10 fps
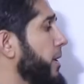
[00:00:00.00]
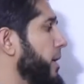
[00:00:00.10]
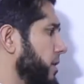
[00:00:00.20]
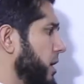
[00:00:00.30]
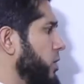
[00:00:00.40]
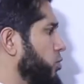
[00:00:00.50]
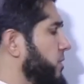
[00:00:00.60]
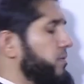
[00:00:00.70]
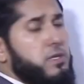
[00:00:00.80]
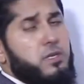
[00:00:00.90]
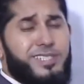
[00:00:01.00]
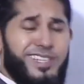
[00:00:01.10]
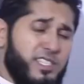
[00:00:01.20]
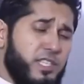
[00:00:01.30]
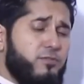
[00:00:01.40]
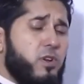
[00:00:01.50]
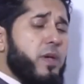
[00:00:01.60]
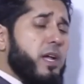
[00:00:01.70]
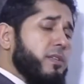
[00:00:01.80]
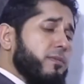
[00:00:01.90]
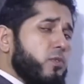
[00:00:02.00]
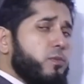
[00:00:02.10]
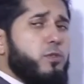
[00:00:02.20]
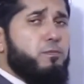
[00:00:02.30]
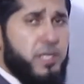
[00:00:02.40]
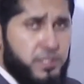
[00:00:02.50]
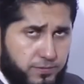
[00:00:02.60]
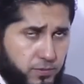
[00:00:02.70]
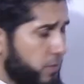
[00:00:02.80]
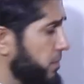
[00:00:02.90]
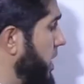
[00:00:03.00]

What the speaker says: in all 12 tenses from active form to passive form.